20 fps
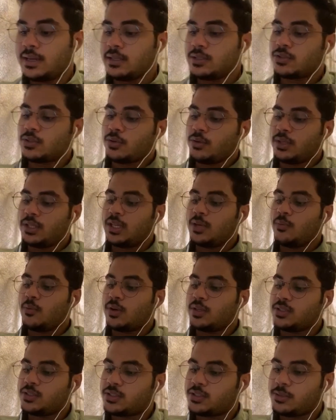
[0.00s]
So he
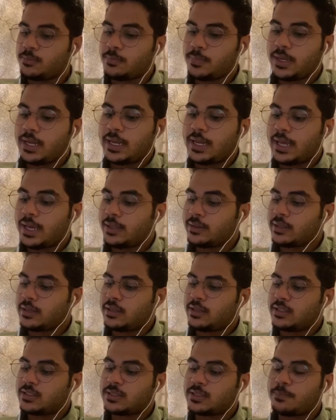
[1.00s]
wants to be like the
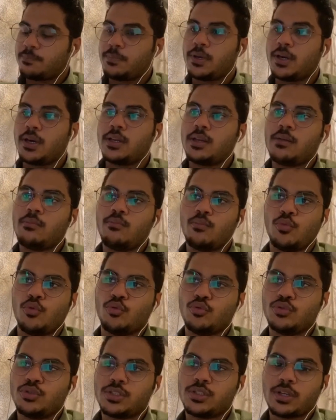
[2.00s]
disappearing
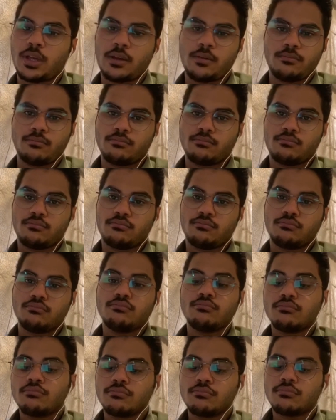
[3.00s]
moonshine.
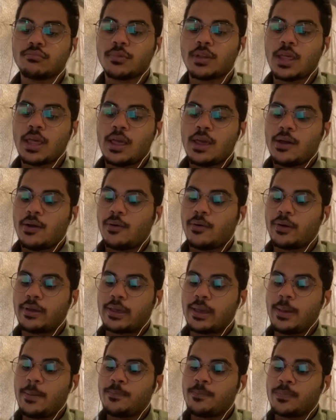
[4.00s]

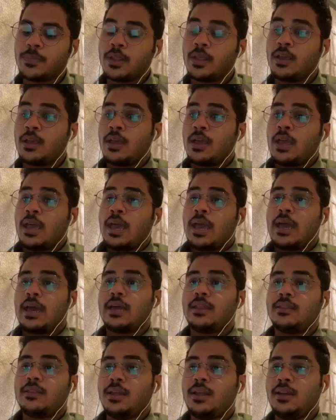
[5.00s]
Okay,
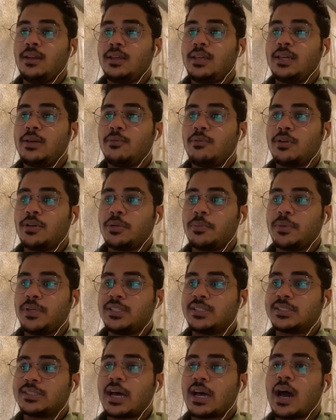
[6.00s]
and then he wants to be
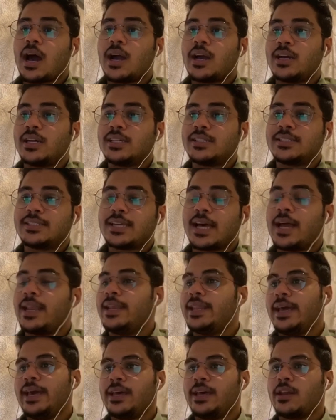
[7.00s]
Sagar sa
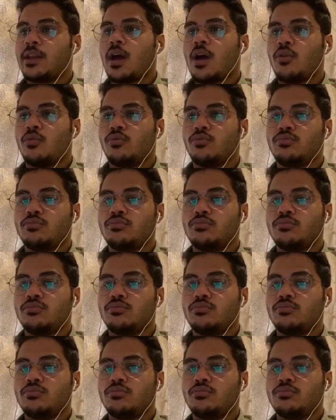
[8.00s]
lehrao.